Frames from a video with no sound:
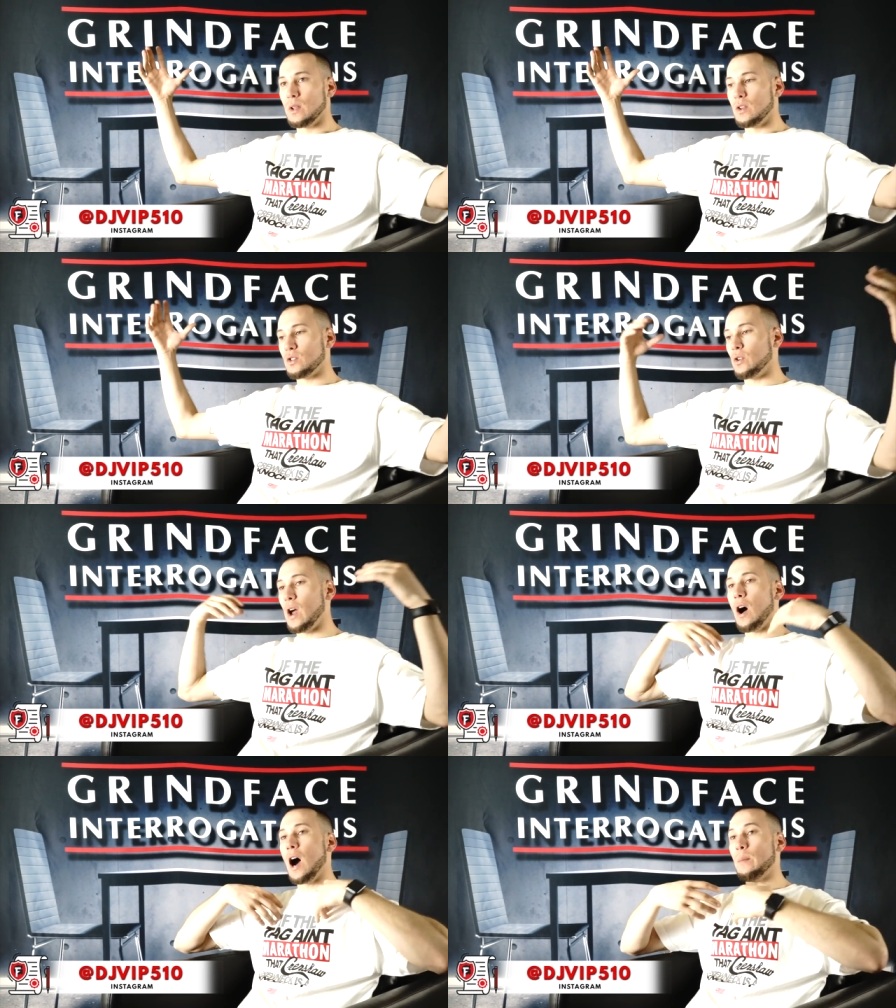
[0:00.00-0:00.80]
So
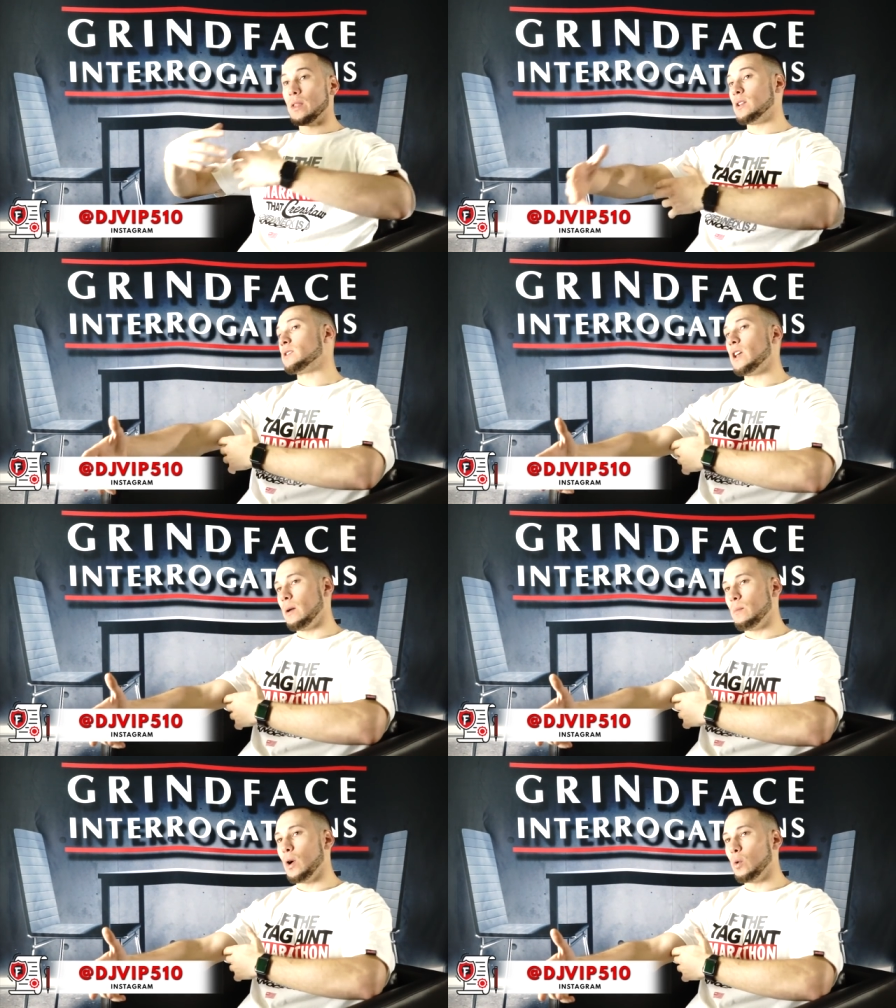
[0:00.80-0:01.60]
now I'm in this
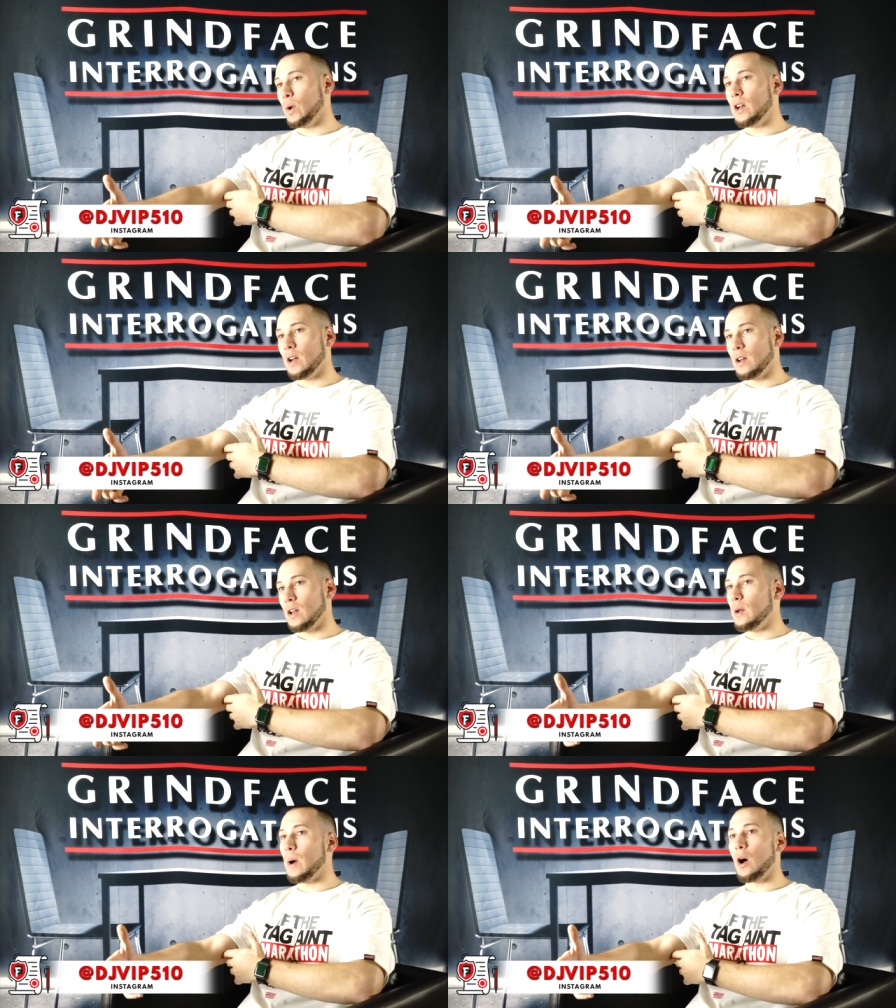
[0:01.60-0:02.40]
same arena
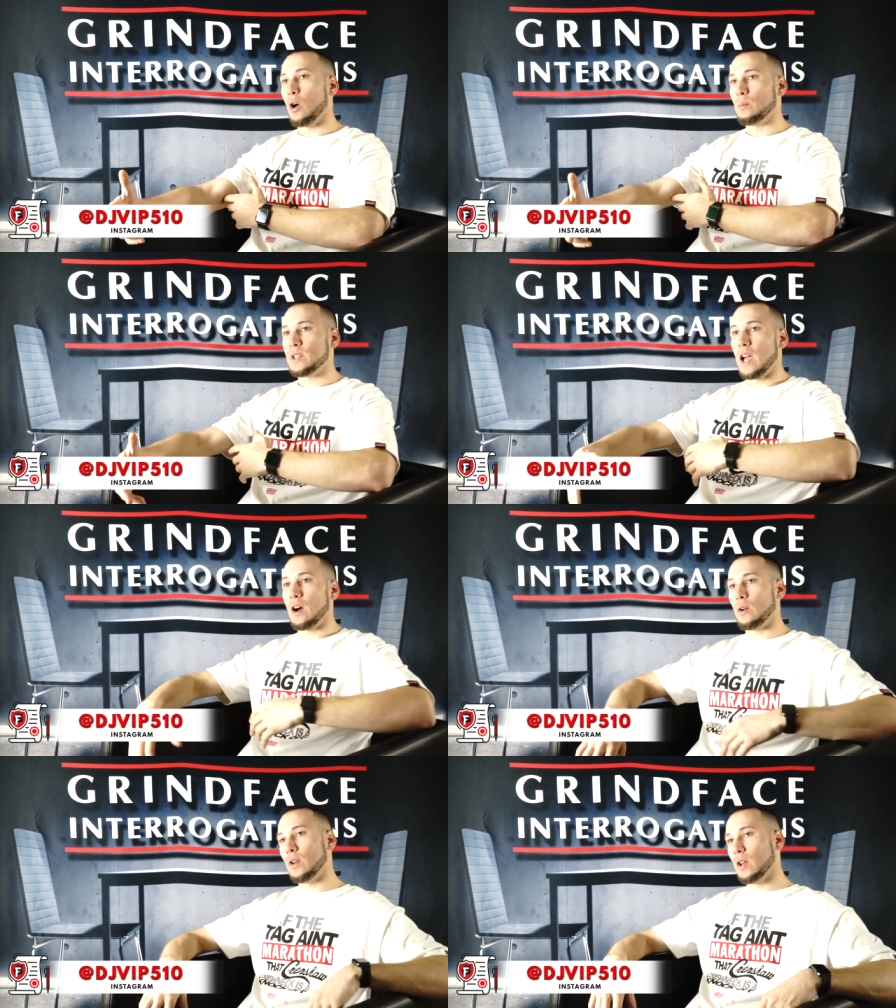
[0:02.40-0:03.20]
in my
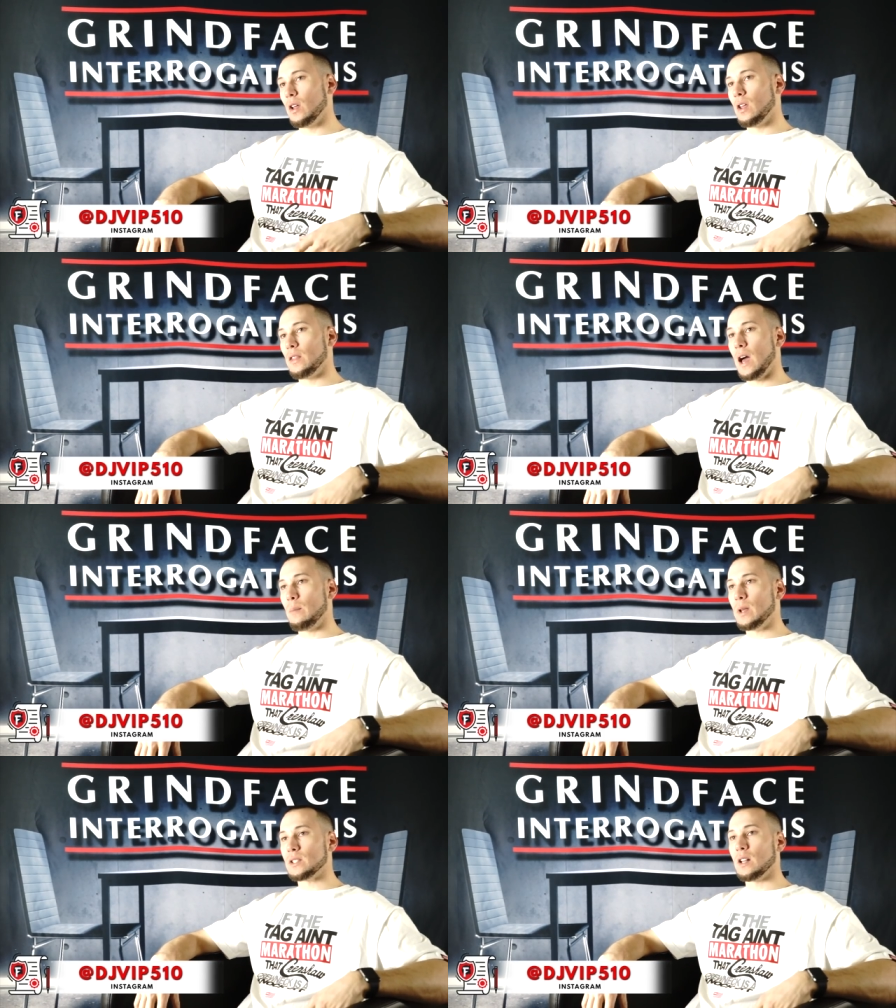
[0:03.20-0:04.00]
hometown. That
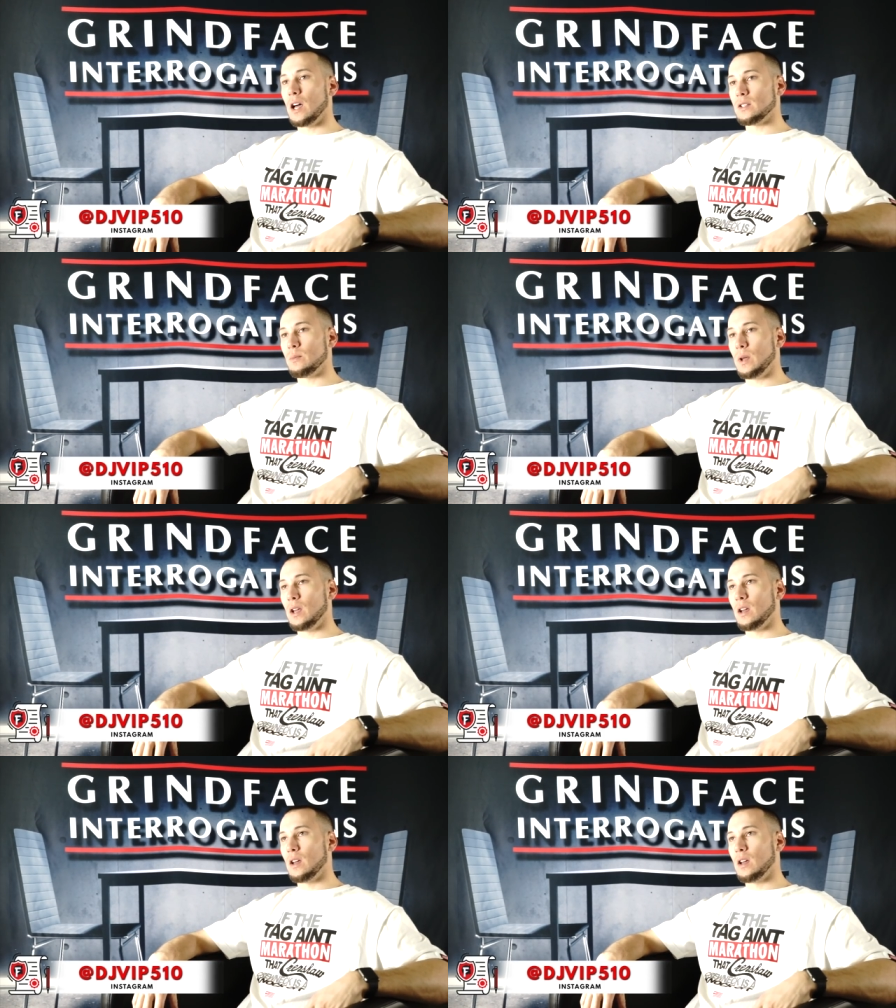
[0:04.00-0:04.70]
meant a lot to me.